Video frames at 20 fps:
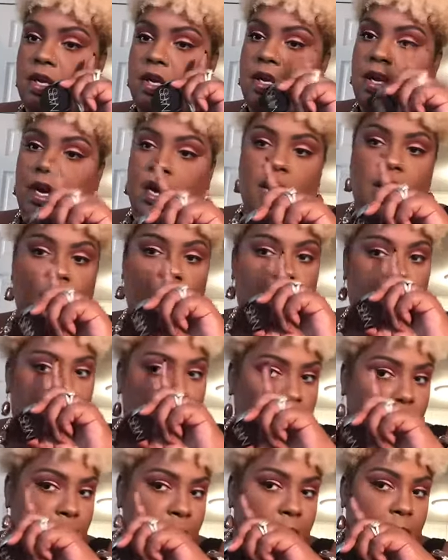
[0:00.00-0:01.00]

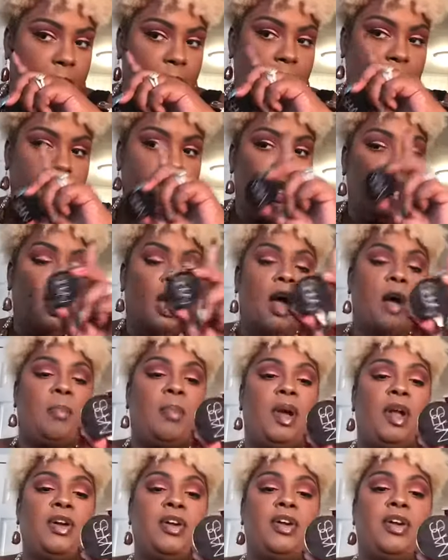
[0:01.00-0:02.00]

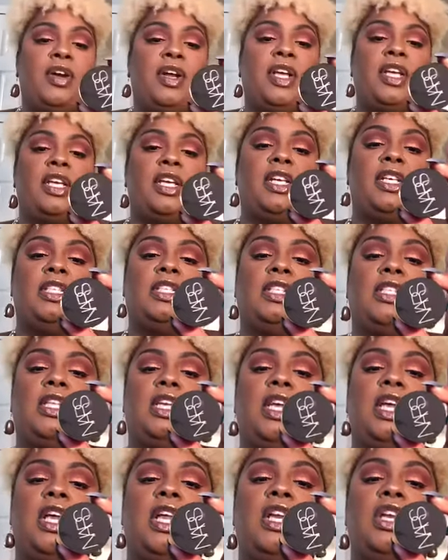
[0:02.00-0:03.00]
Up under is
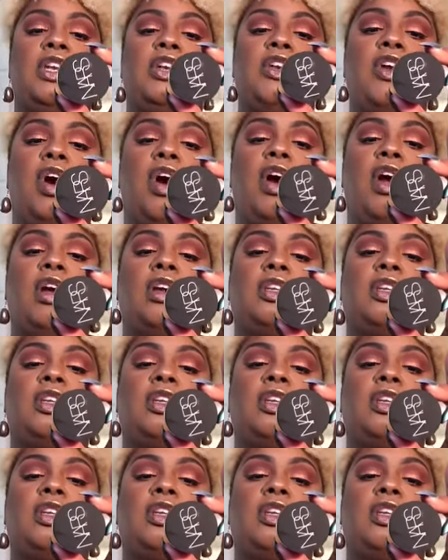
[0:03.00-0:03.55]
the Nars